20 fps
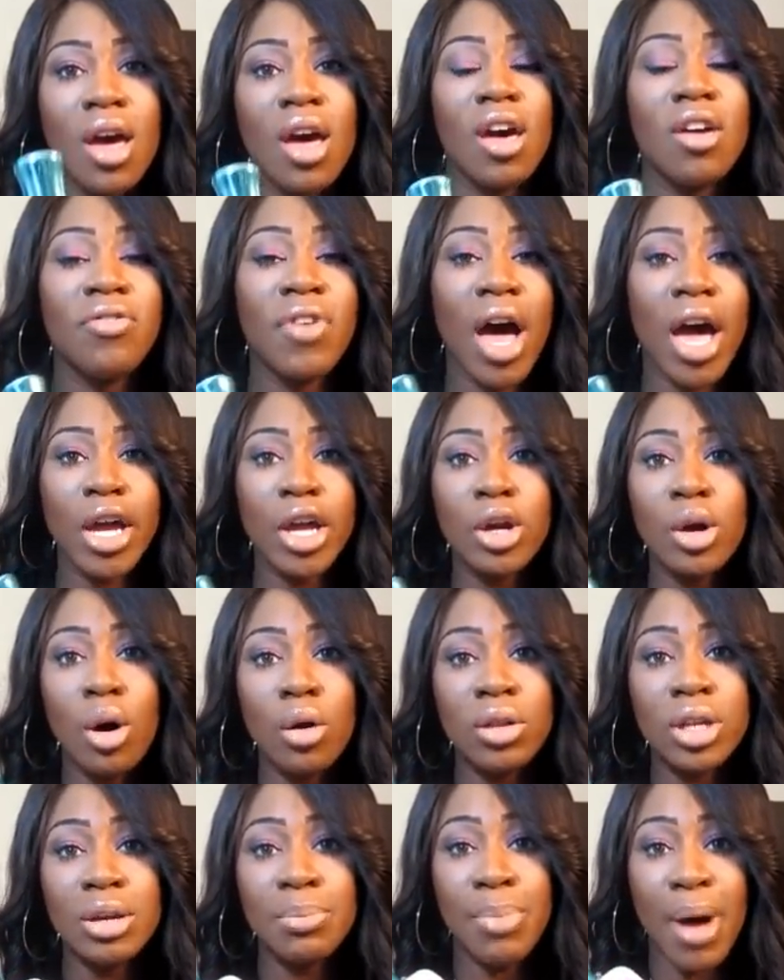If I could
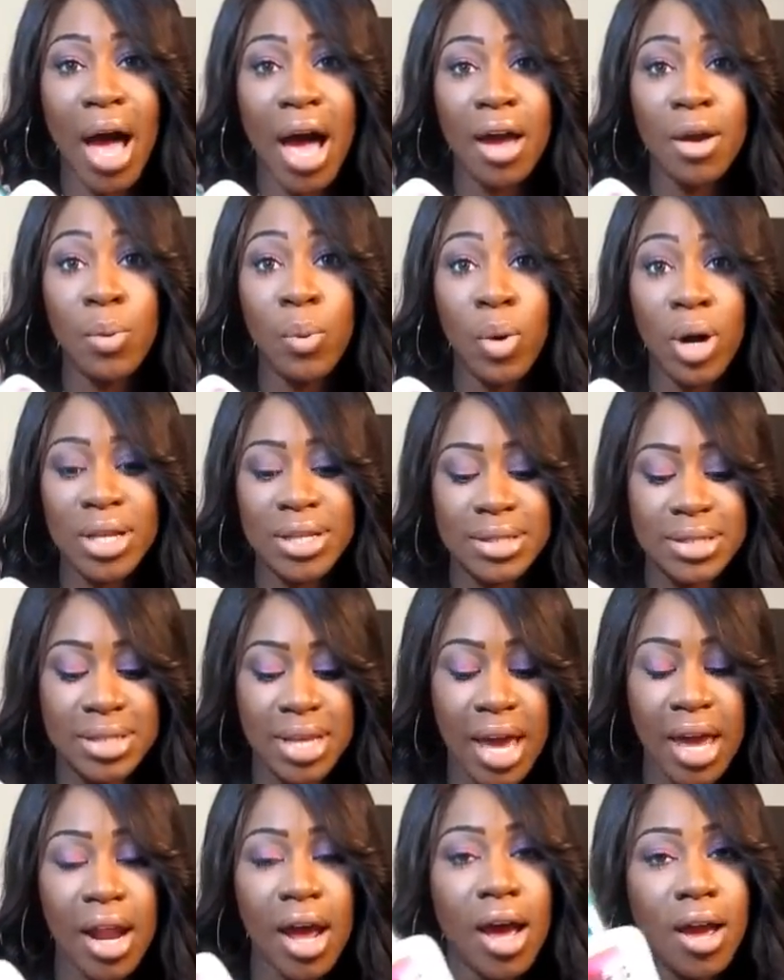only buy one
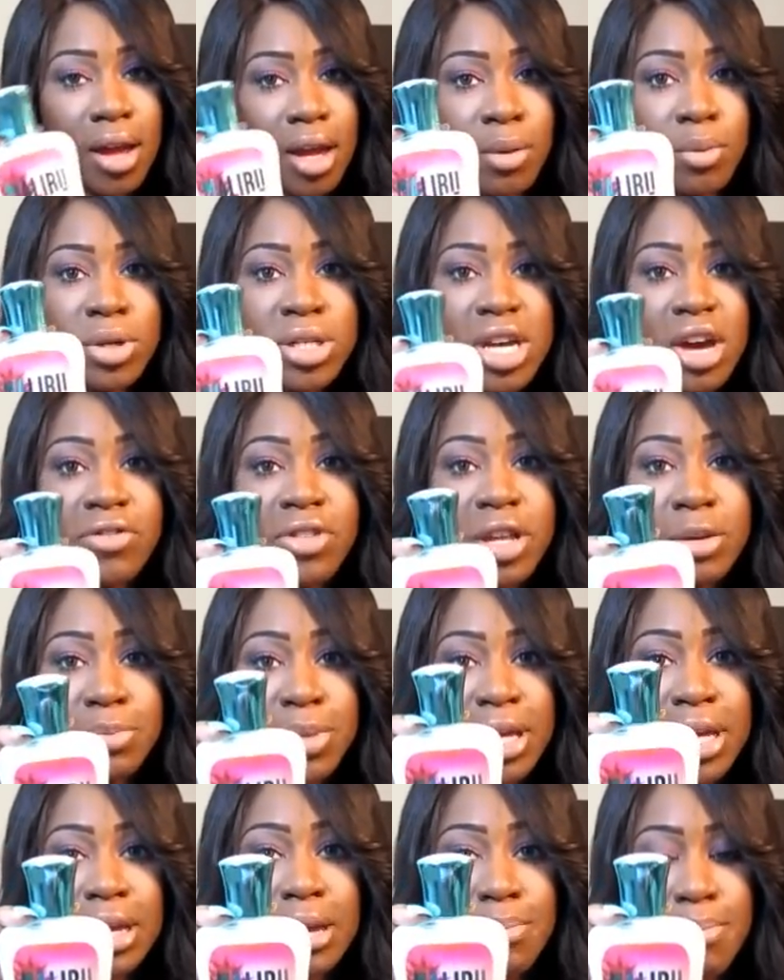set, it would definitely
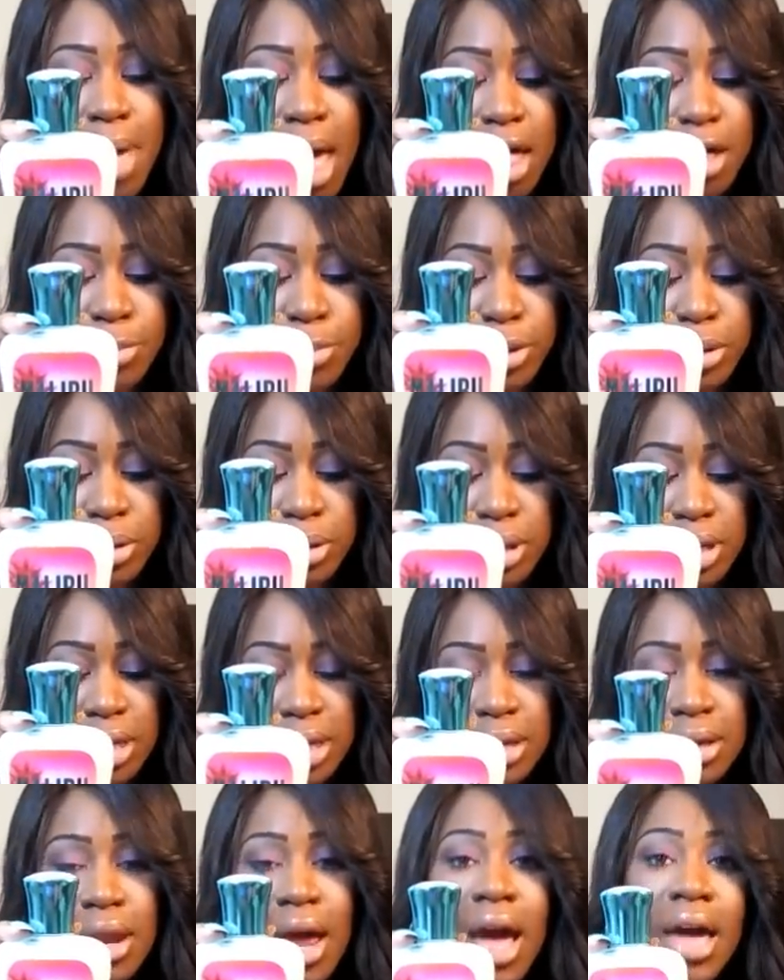be Malibu
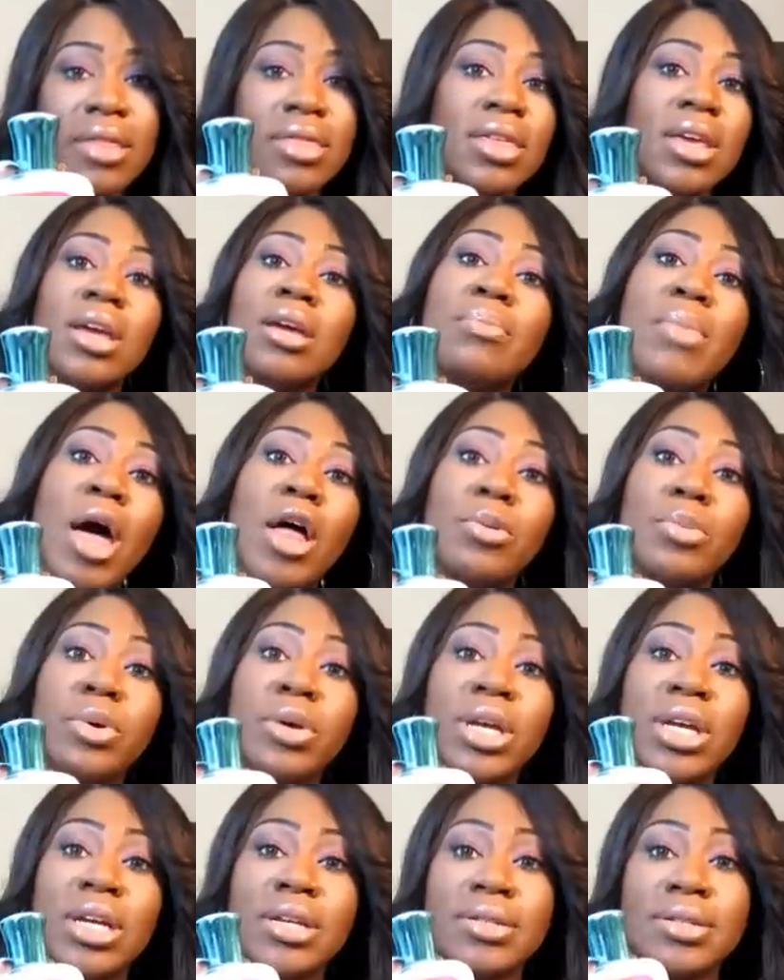Heat. I think
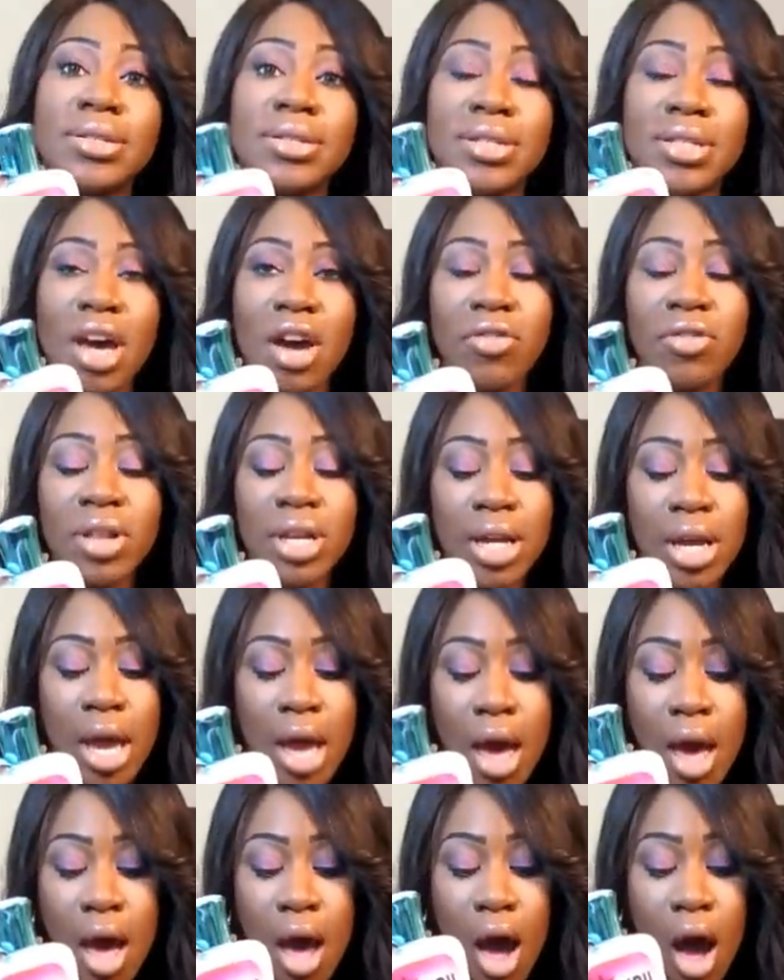Malibu Heat is definitely
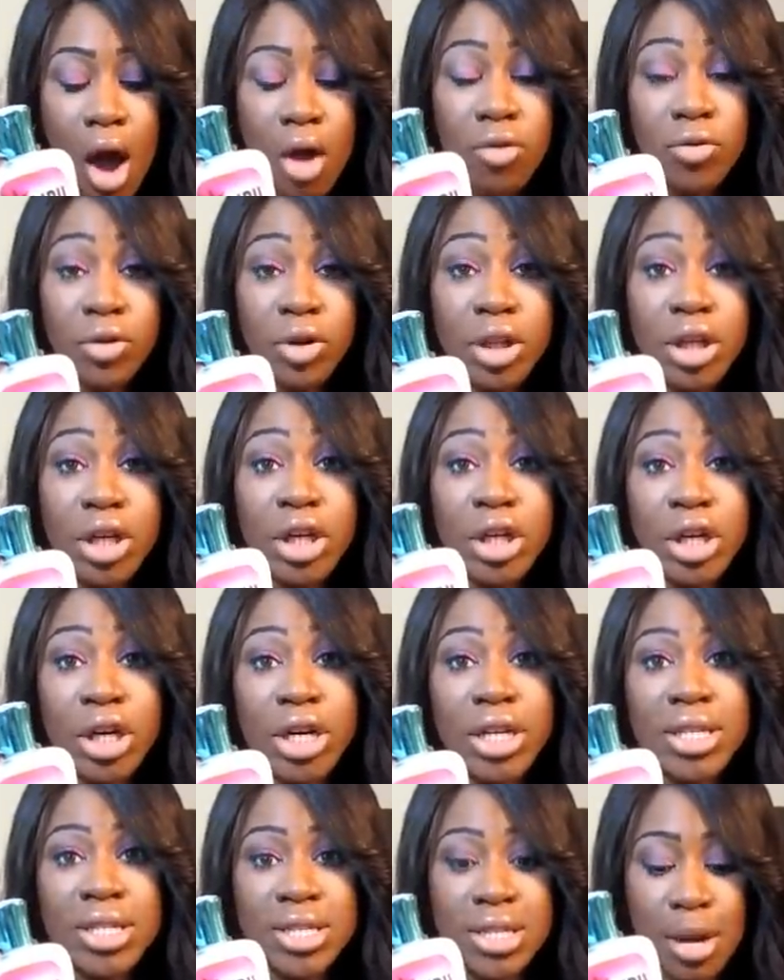a really
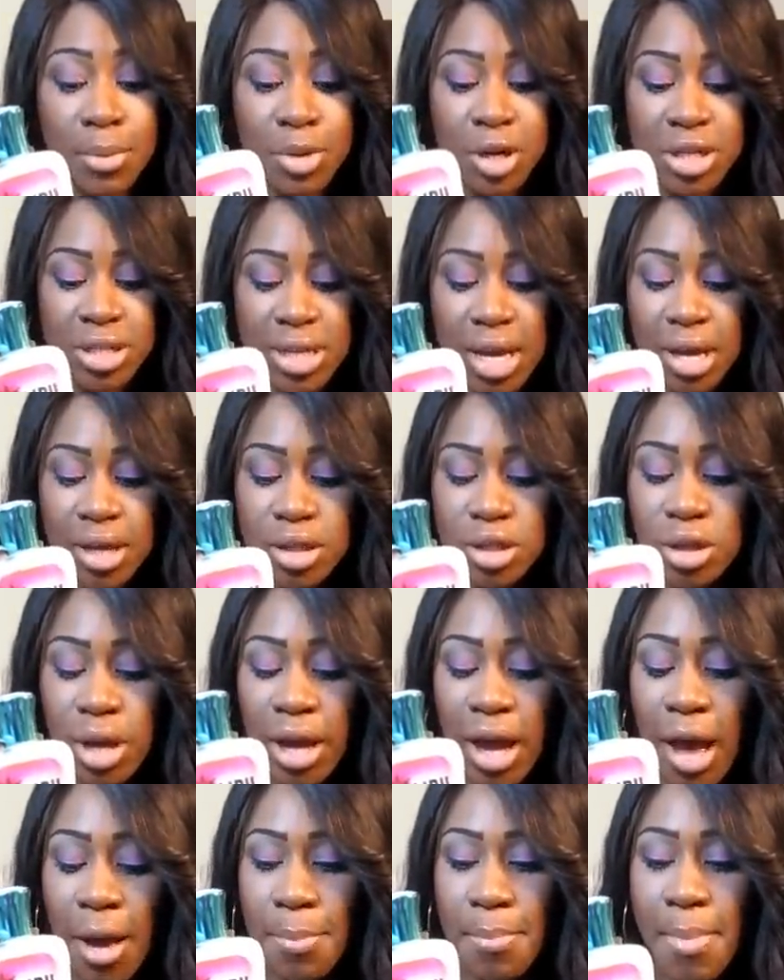good summer scent. So
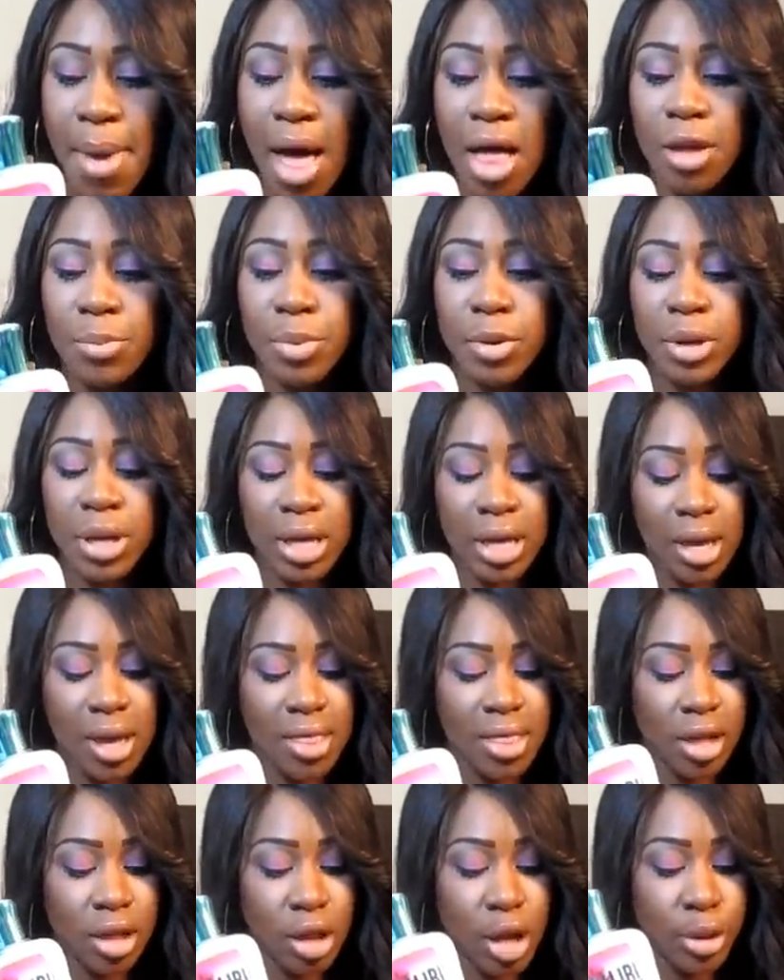I got Malibu Heat
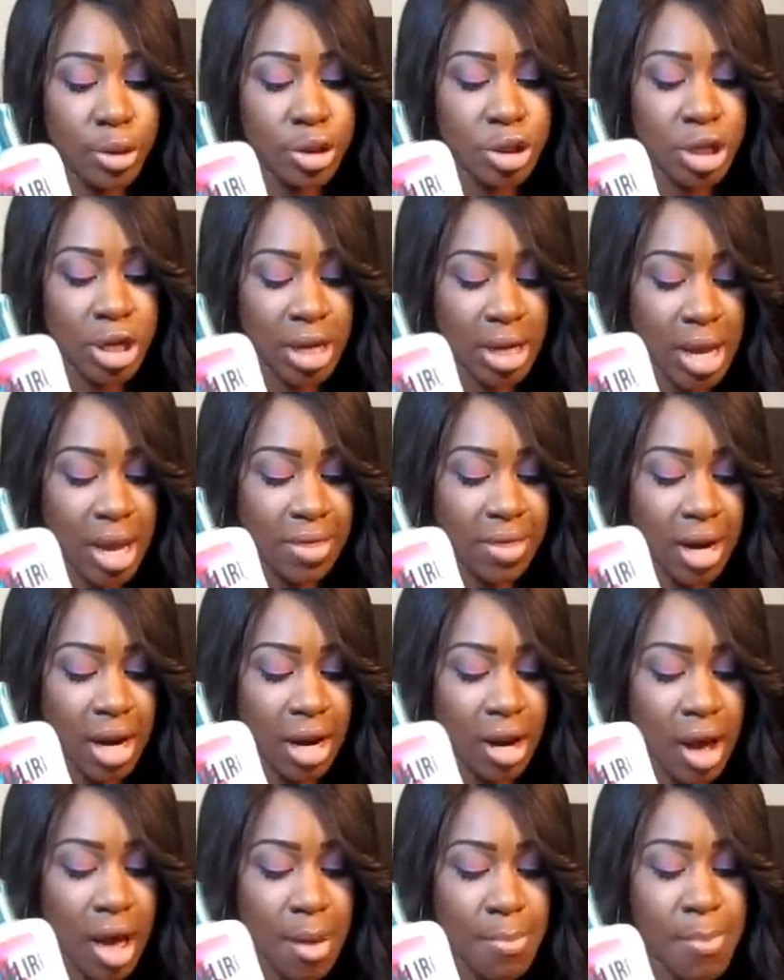in the lotion, and then
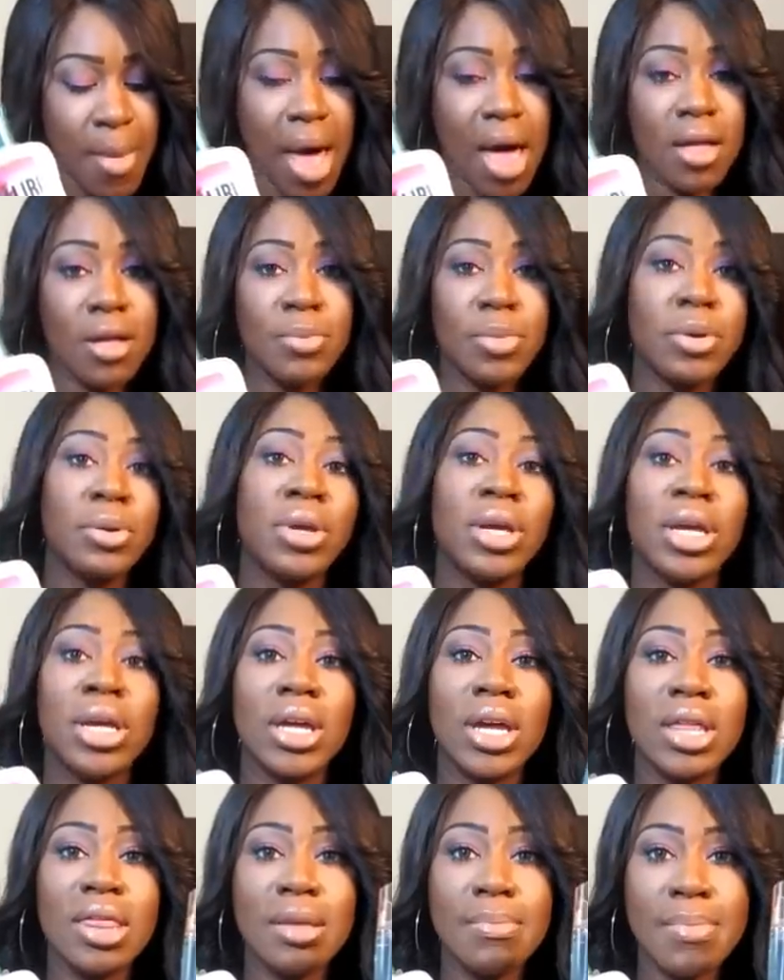I got Malibu
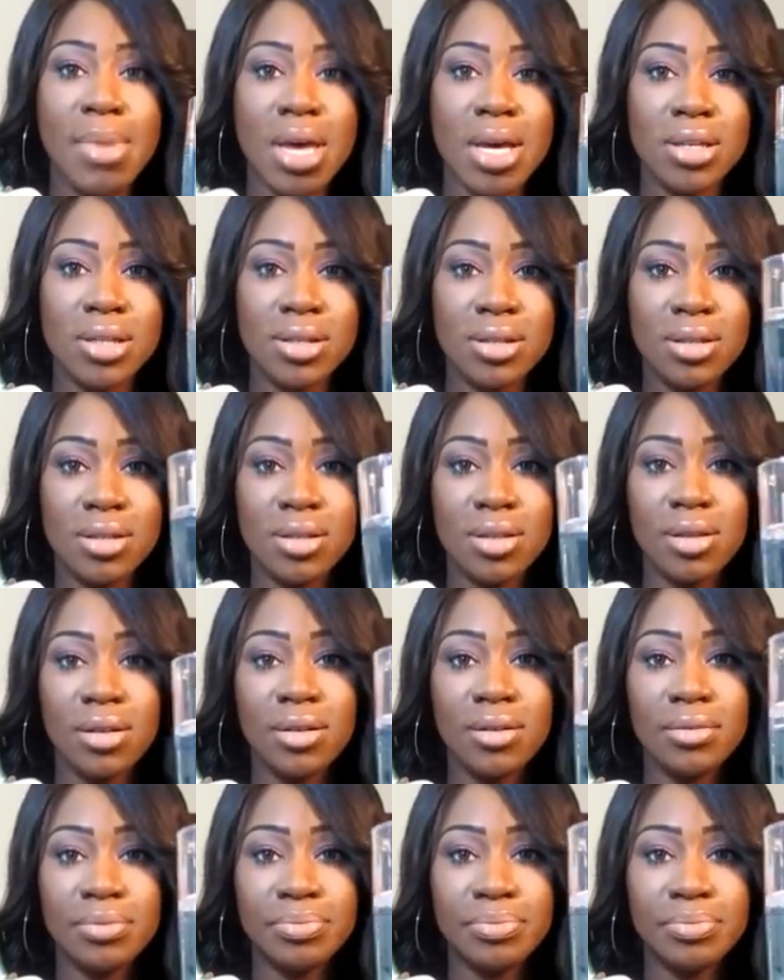Heat in the mist.